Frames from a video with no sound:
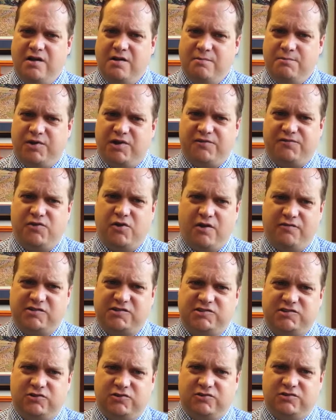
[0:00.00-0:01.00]
But if you have a
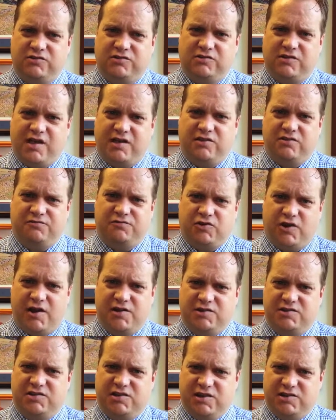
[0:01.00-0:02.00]
student that you've tried
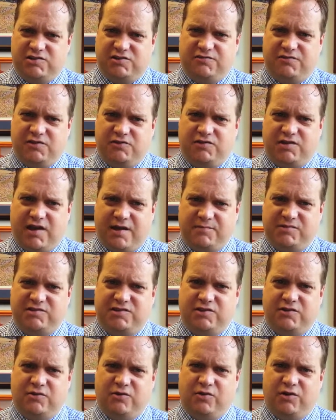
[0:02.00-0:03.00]
to teach a few times
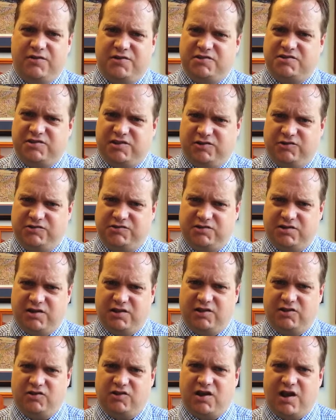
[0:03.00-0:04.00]
to, or the skill's a
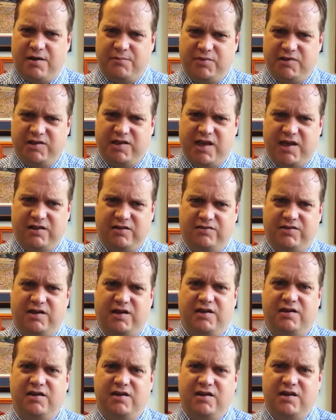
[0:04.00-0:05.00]
little complicated,
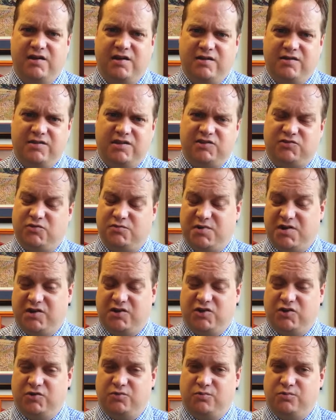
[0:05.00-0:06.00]
then this would be a
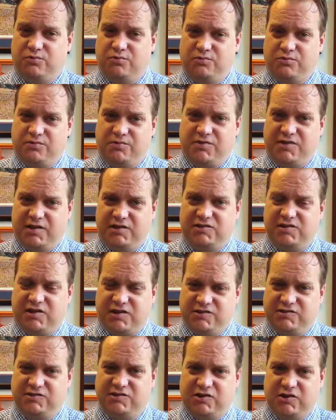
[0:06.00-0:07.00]
good thing to
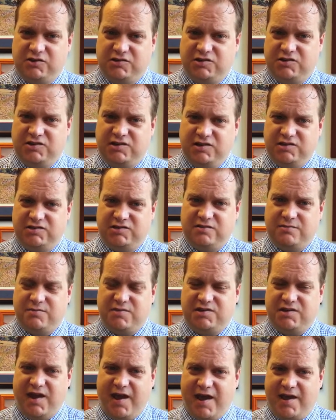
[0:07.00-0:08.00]
consider to teaching them
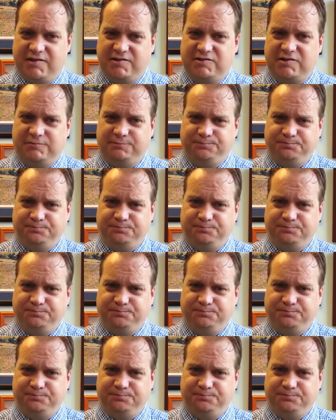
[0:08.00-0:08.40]
the task.